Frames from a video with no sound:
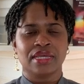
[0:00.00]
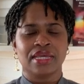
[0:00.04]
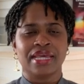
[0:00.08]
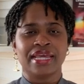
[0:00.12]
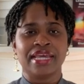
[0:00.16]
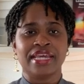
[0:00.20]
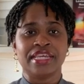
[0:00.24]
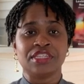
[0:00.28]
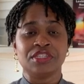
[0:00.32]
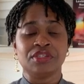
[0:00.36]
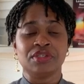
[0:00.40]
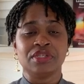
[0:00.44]

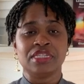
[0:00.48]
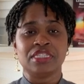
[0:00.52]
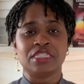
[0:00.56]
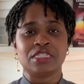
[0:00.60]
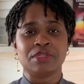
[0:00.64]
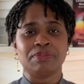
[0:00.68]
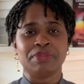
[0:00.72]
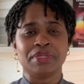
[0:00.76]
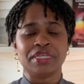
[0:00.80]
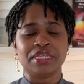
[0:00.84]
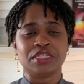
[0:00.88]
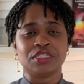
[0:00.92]
And you need to
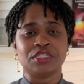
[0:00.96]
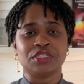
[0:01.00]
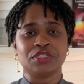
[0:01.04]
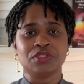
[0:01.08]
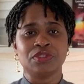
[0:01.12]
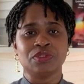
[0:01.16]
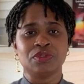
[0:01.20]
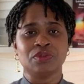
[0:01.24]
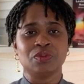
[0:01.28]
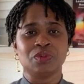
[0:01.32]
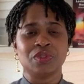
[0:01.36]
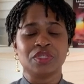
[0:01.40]
be in
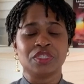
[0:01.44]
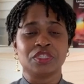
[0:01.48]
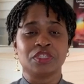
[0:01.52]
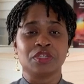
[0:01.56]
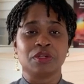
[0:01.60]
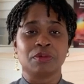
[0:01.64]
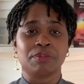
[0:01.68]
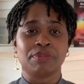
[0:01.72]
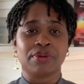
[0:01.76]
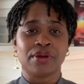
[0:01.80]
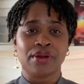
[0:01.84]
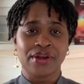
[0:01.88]
tune with
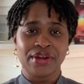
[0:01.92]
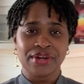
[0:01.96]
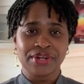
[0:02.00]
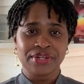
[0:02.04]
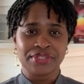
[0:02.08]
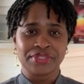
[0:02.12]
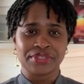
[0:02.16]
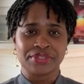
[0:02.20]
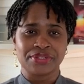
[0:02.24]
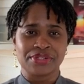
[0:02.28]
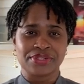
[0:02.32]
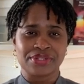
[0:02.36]
your
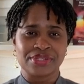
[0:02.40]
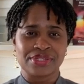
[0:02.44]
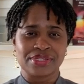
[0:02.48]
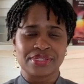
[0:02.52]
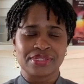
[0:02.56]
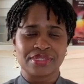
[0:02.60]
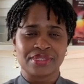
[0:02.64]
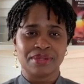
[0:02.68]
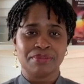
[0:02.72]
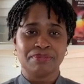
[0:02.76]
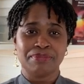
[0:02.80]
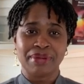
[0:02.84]

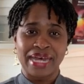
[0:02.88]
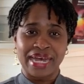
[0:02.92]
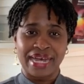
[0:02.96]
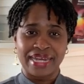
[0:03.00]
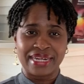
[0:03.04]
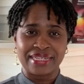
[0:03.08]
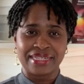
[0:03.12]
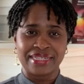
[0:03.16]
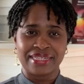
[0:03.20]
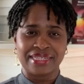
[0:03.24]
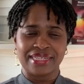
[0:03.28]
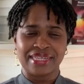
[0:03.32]
partner's
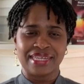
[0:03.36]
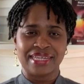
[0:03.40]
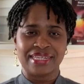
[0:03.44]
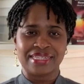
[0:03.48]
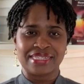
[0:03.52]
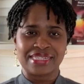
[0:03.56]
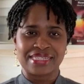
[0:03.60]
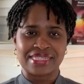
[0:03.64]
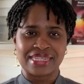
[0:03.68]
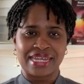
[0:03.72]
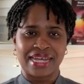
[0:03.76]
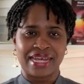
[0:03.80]
body and
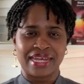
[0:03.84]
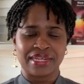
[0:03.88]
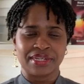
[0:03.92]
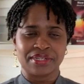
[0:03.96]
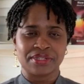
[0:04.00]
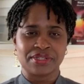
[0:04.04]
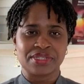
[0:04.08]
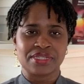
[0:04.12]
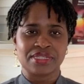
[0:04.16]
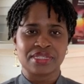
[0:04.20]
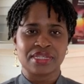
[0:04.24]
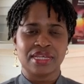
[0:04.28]

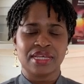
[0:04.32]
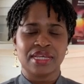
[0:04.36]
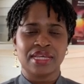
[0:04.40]
desires.